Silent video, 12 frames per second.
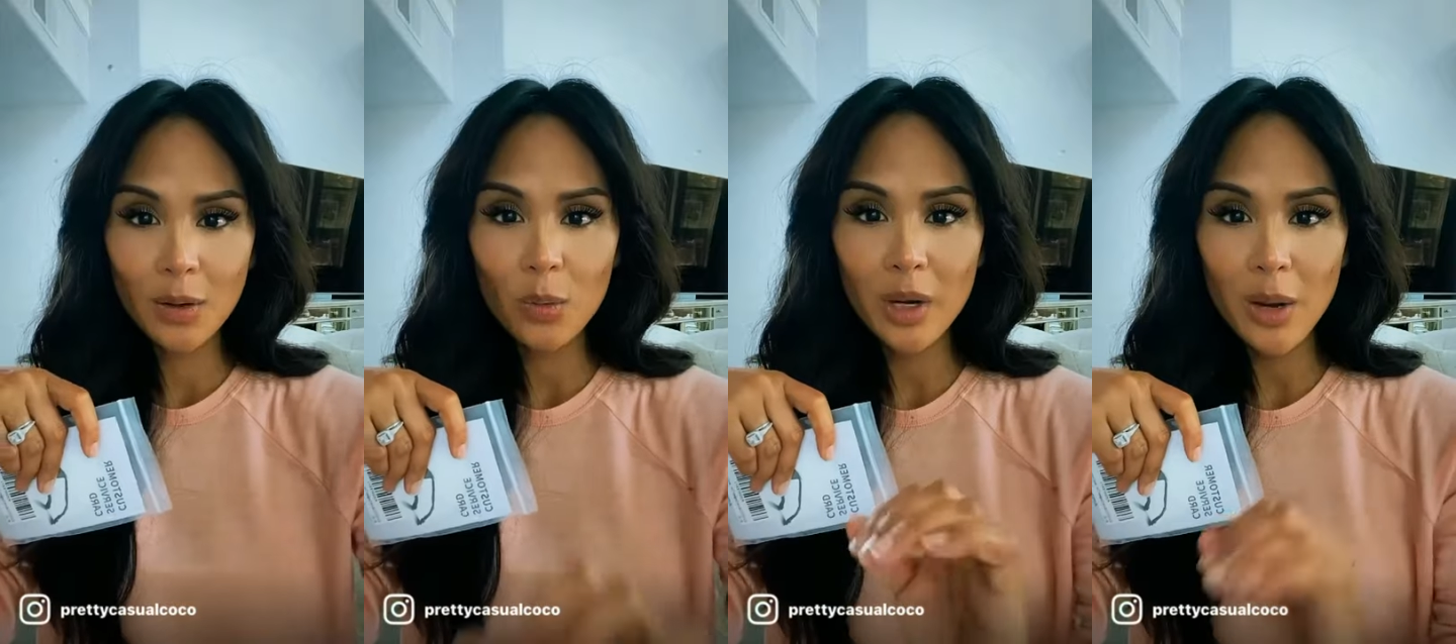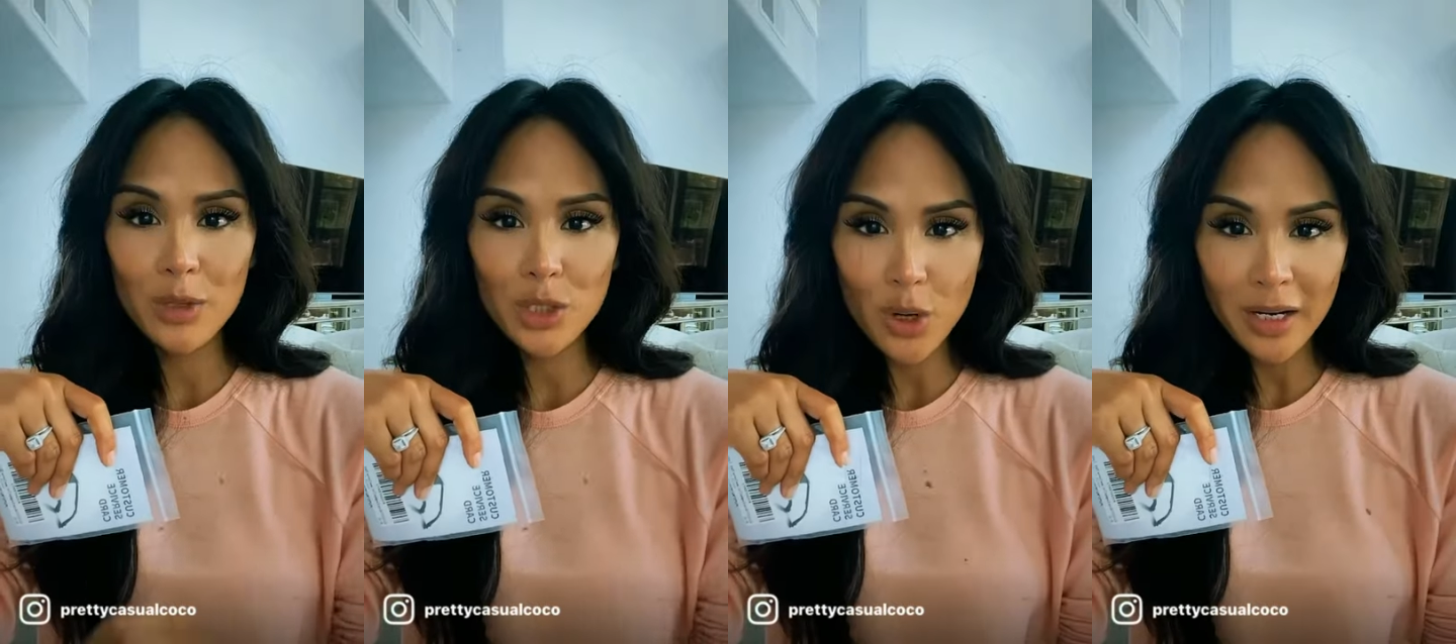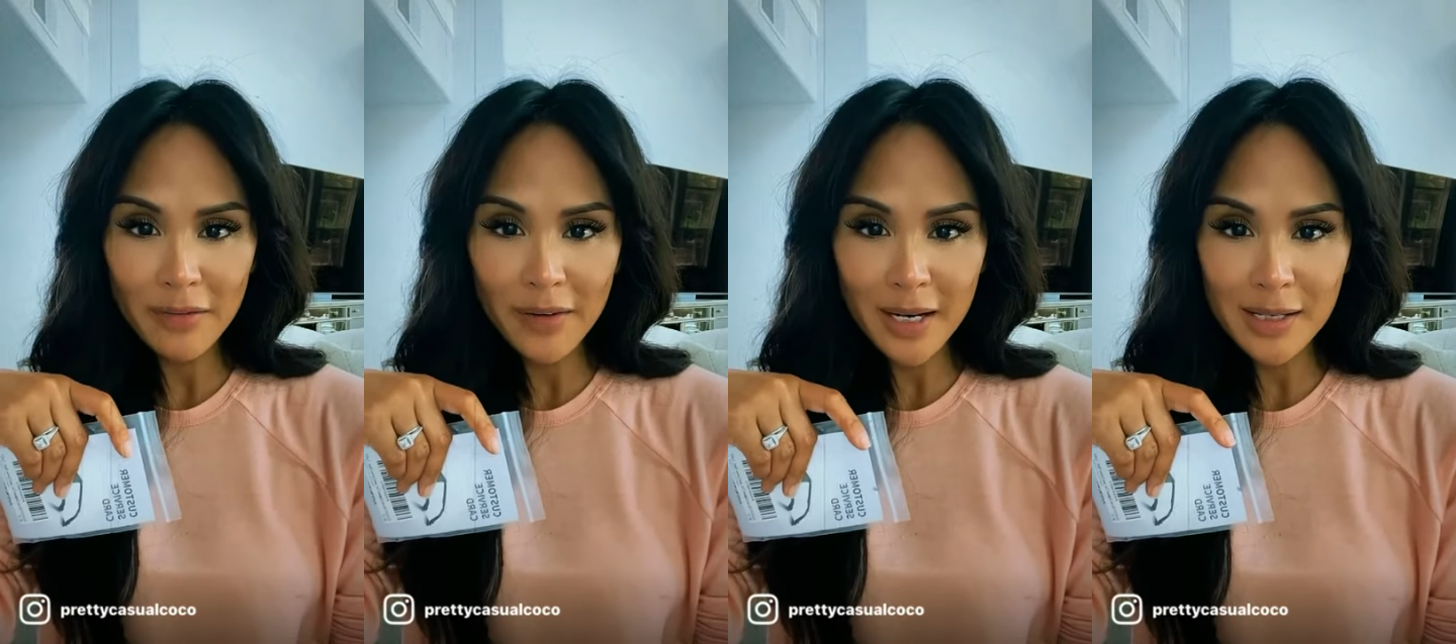When I was trying
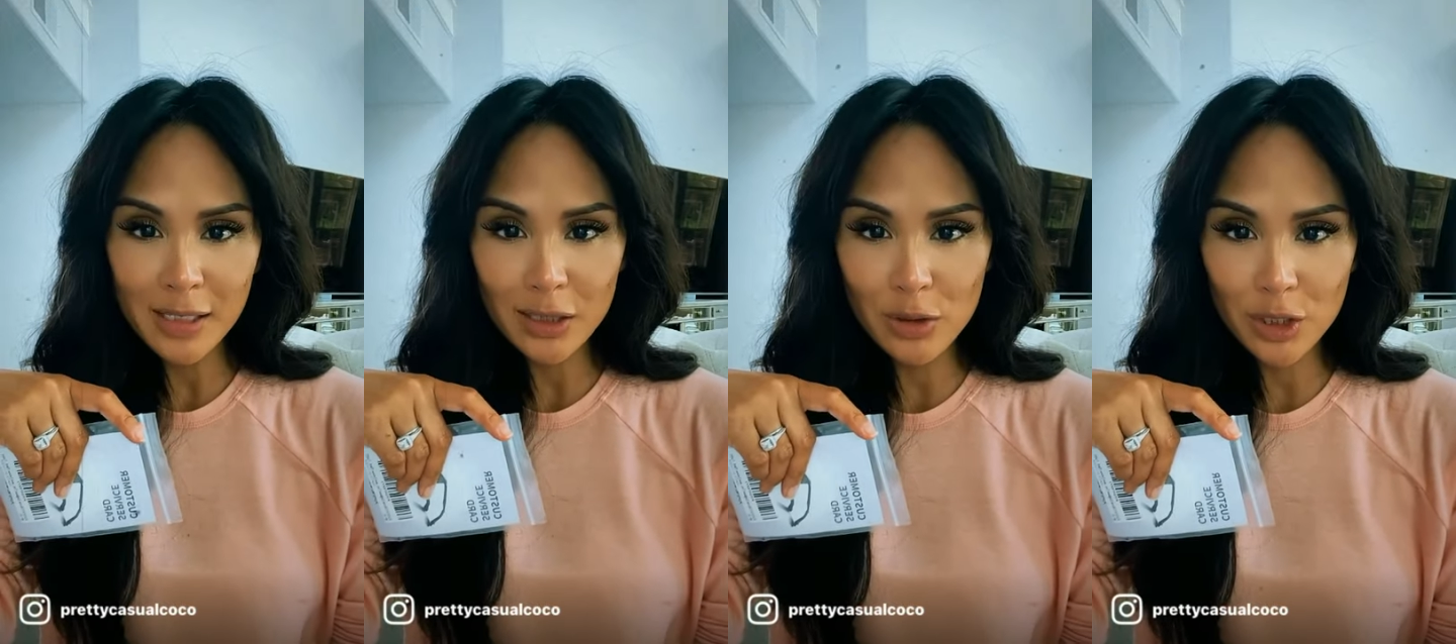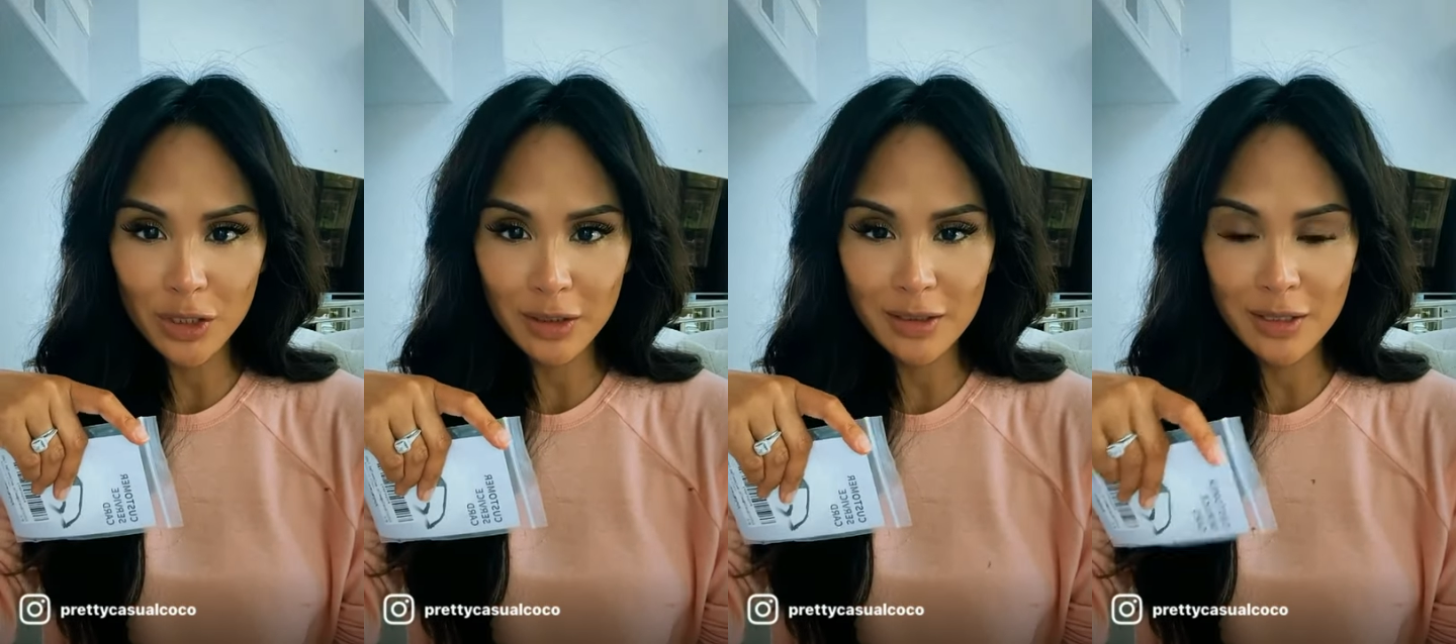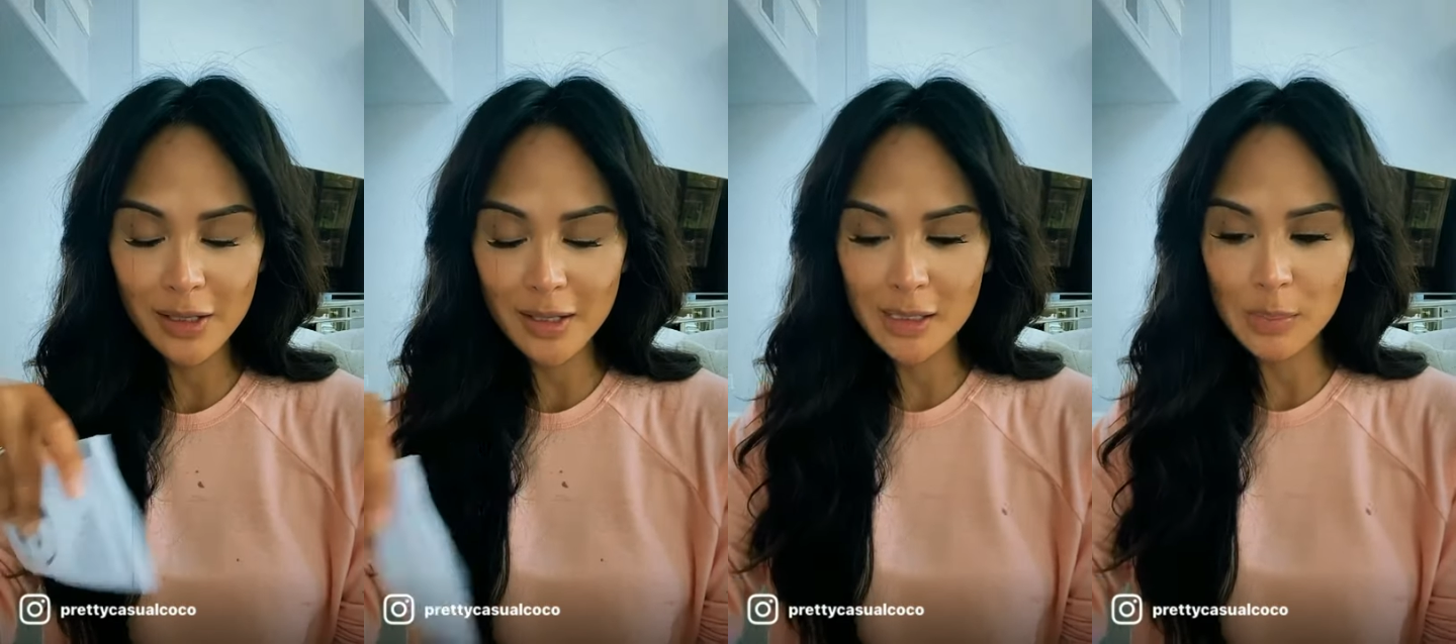to find a solution
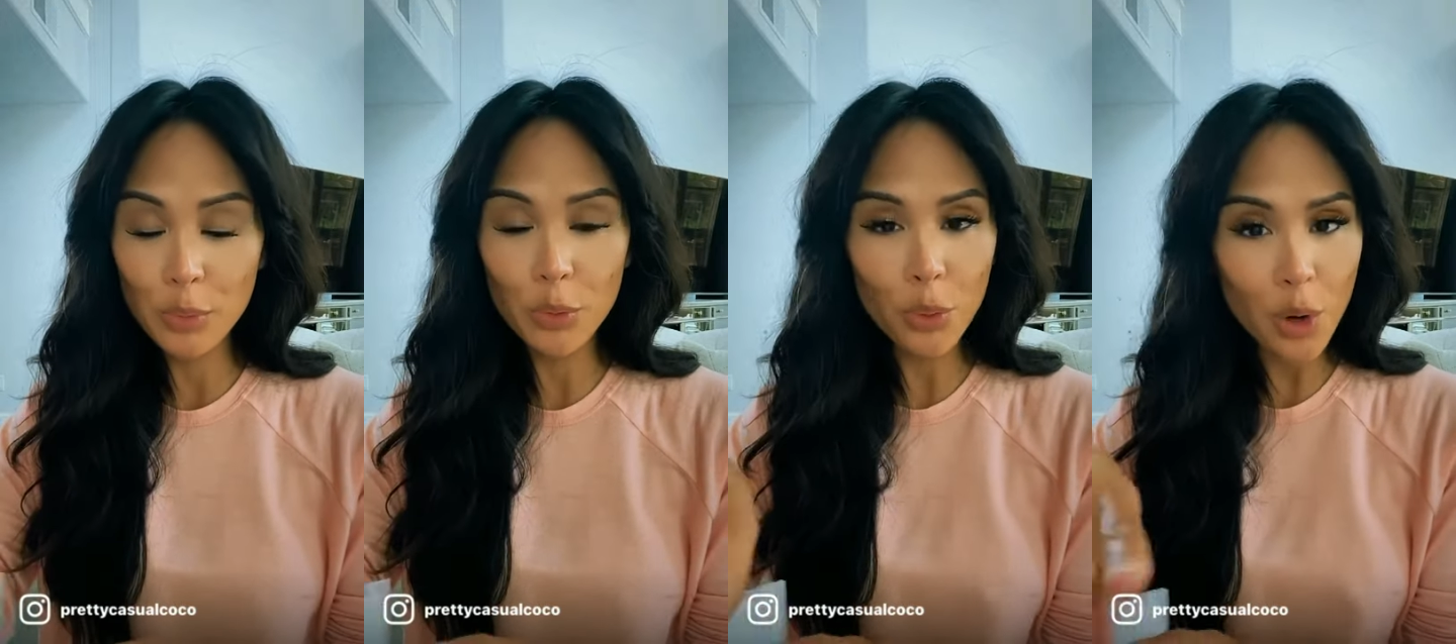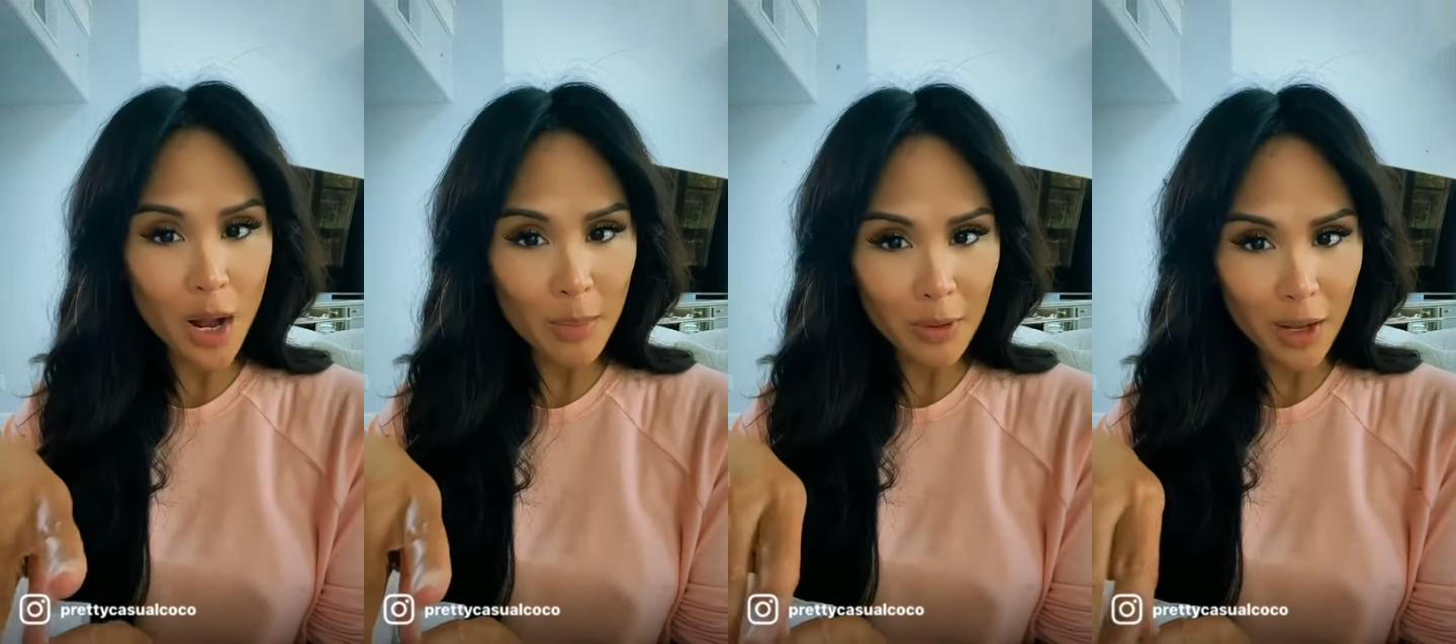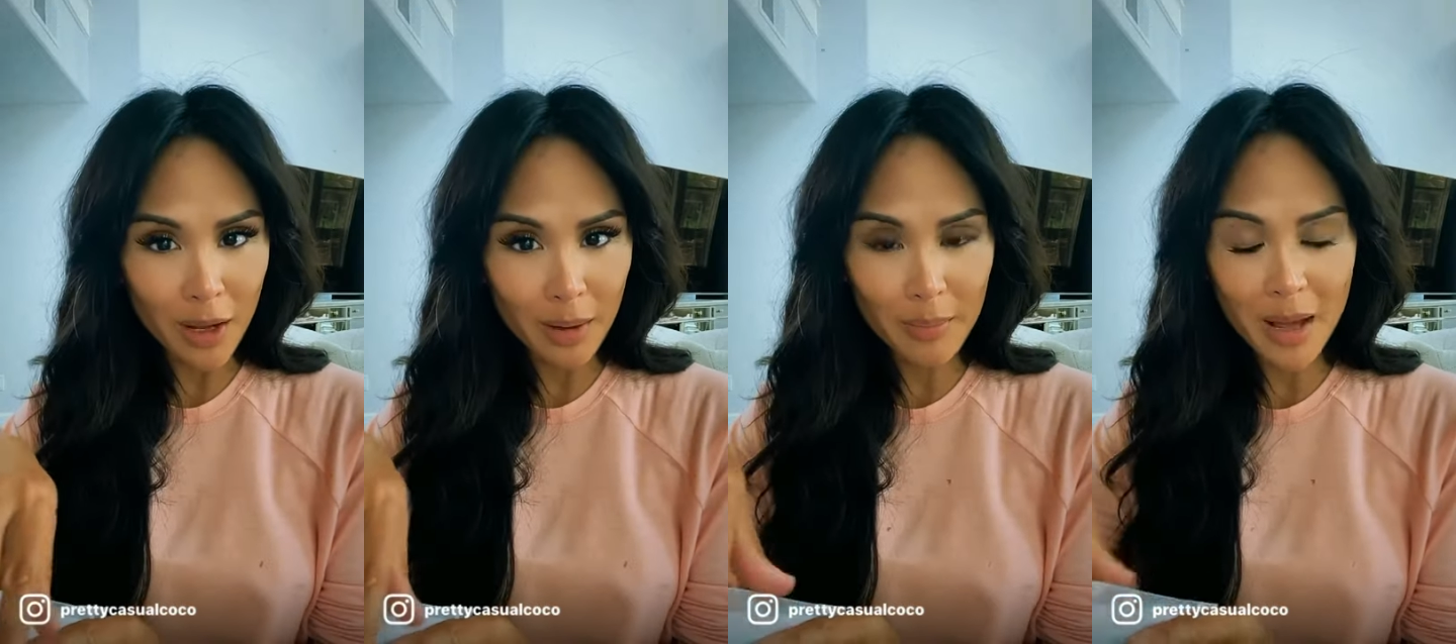to this
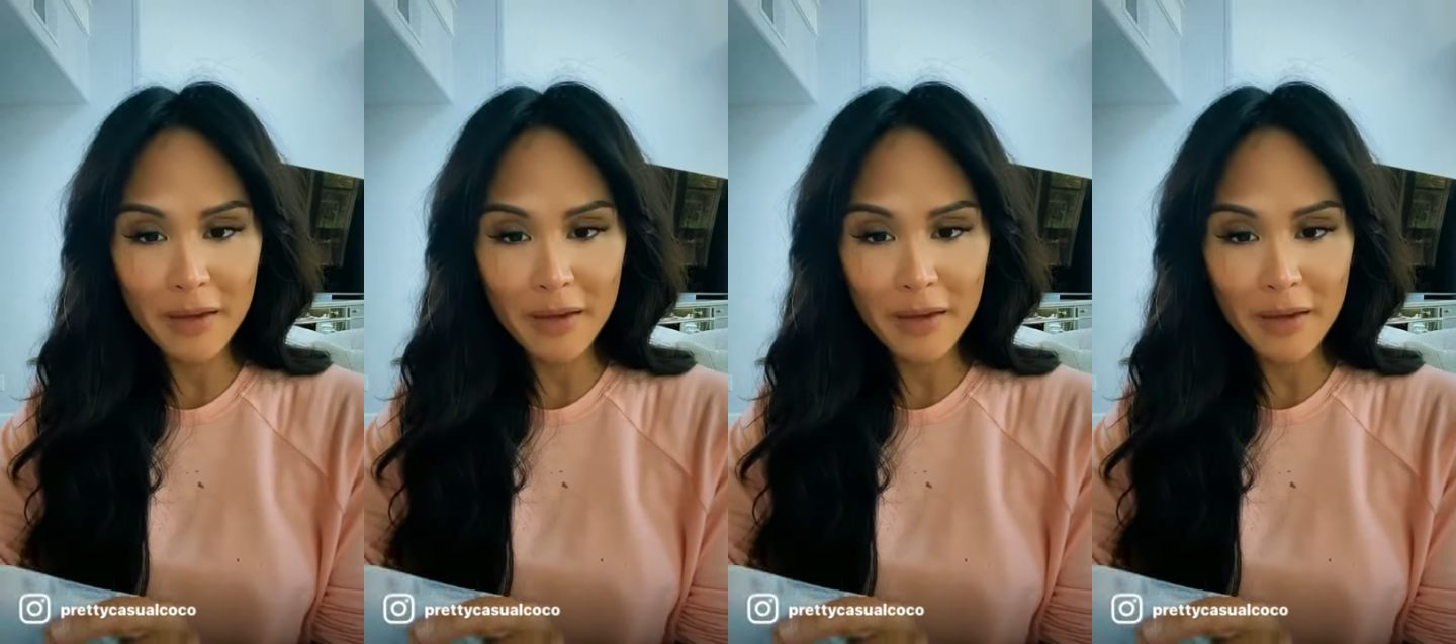problem,